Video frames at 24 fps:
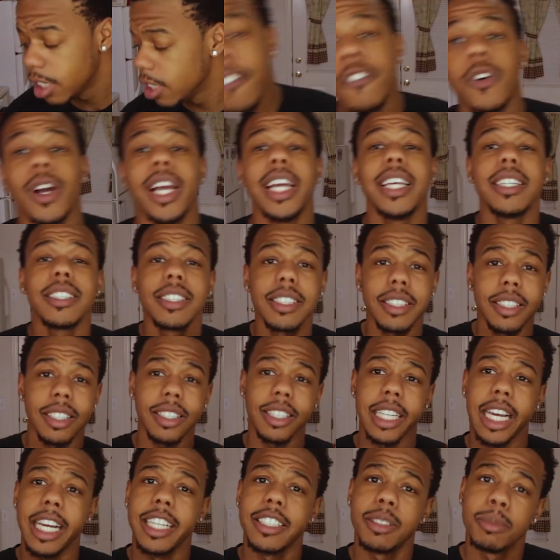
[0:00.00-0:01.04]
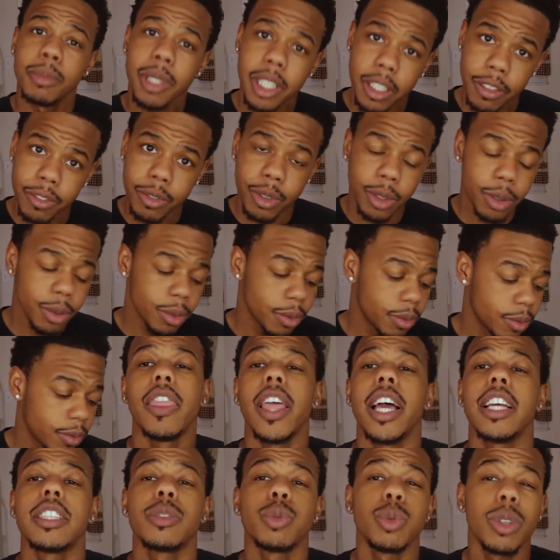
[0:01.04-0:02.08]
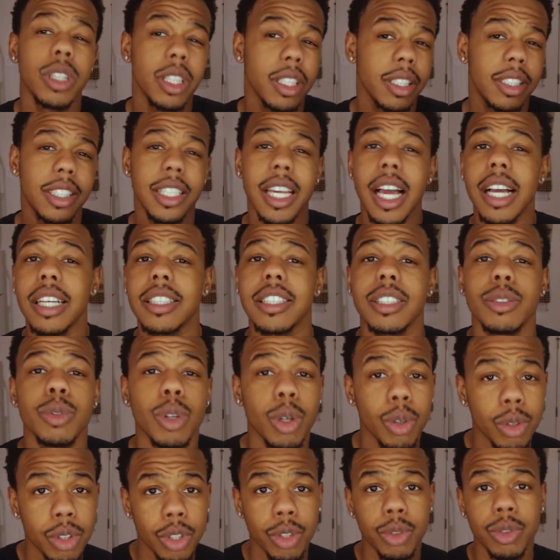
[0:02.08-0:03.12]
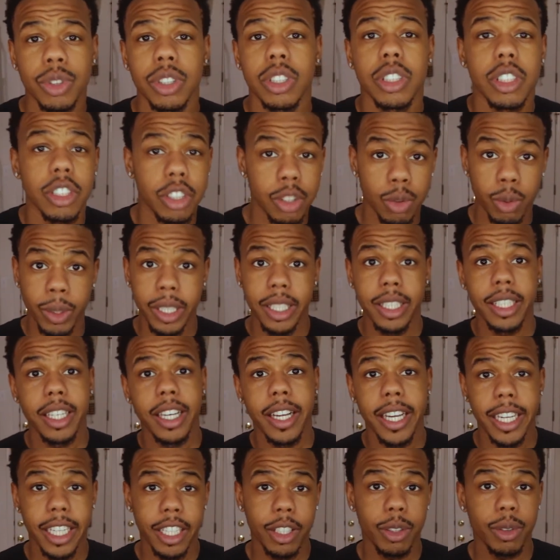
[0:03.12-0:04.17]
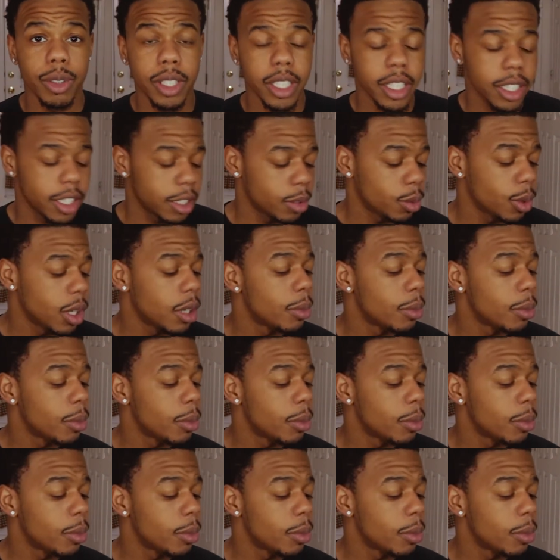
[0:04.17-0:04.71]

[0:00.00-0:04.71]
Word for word: For instance, this has monk fruit. That's what Choc Zero uses to sweeten their ingredients.